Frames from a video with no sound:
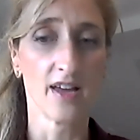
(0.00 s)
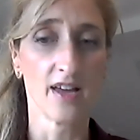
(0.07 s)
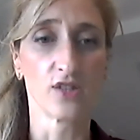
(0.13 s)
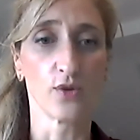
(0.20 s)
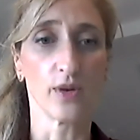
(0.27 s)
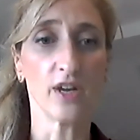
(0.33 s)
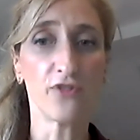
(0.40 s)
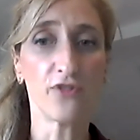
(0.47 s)
So
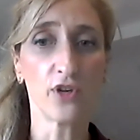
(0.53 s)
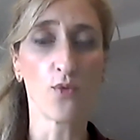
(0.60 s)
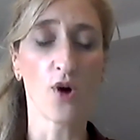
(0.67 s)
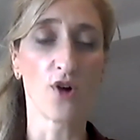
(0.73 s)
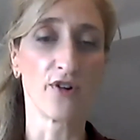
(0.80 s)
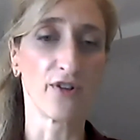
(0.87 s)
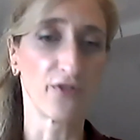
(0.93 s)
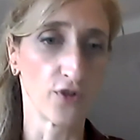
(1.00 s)
if you are
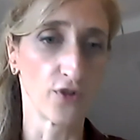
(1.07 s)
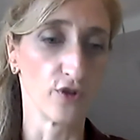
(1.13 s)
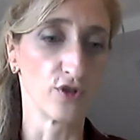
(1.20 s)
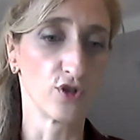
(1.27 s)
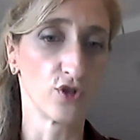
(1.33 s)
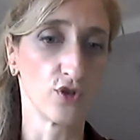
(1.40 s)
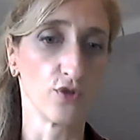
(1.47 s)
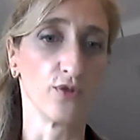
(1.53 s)
referred
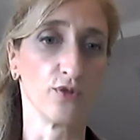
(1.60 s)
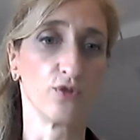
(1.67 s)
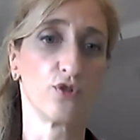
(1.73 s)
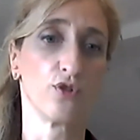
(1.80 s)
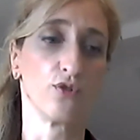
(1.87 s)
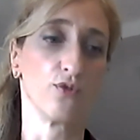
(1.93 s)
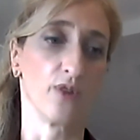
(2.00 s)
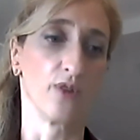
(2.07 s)
to
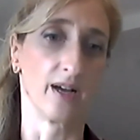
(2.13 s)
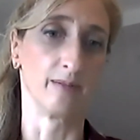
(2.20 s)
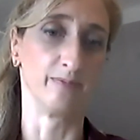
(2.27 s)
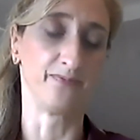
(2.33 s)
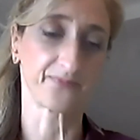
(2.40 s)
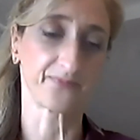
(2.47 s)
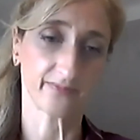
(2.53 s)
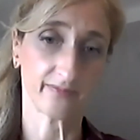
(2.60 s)

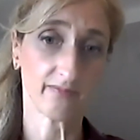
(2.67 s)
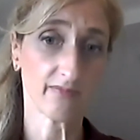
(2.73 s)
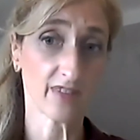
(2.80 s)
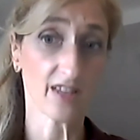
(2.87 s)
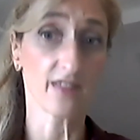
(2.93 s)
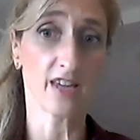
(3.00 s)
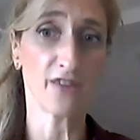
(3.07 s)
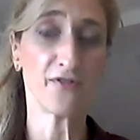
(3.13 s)

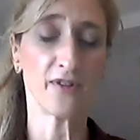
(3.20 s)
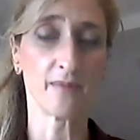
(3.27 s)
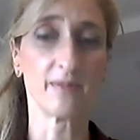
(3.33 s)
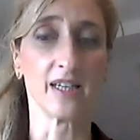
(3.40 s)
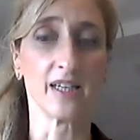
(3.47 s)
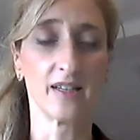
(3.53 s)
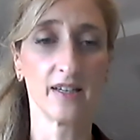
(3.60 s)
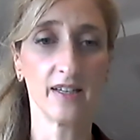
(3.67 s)
the
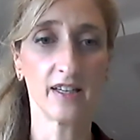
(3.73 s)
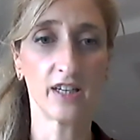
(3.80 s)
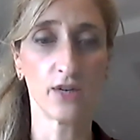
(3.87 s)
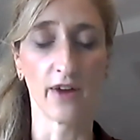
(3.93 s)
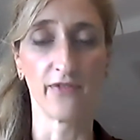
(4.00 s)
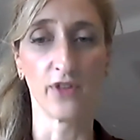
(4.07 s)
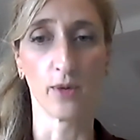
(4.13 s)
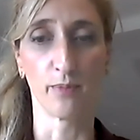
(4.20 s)
FMD clinic, you
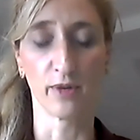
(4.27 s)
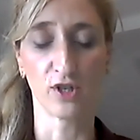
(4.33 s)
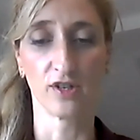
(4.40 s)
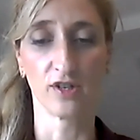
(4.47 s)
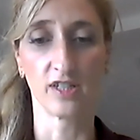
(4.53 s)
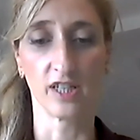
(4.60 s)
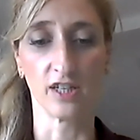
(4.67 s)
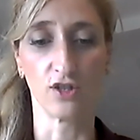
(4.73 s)
have the
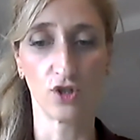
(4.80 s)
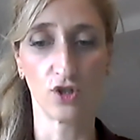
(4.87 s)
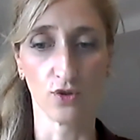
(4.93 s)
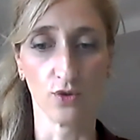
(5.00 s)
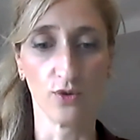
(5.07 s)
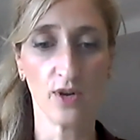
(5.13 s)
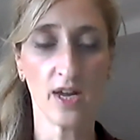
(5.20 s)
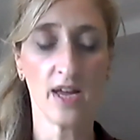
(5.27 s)
opportunity to